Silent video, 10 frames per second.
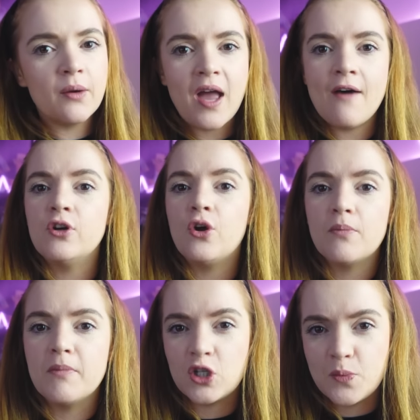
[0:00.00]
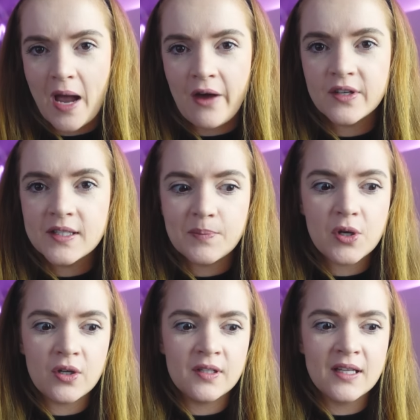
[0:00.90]
that we haven't heard much about this
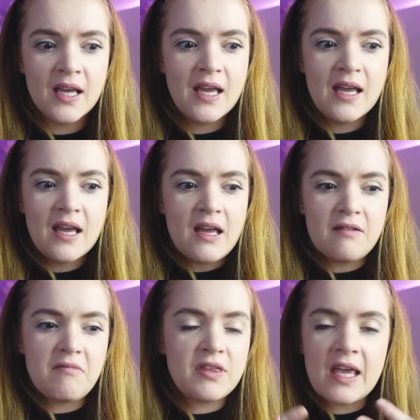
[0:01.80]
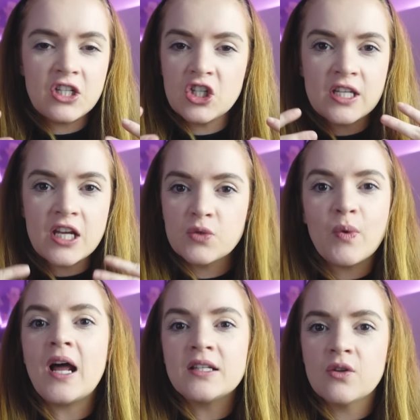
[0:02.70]
because it just
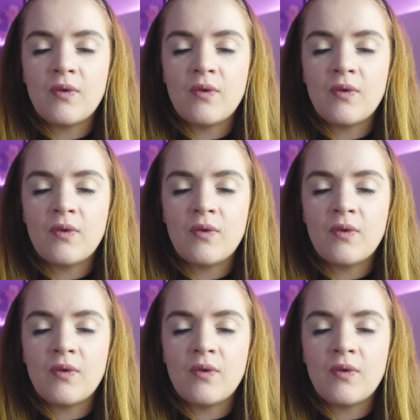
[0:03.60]
went under the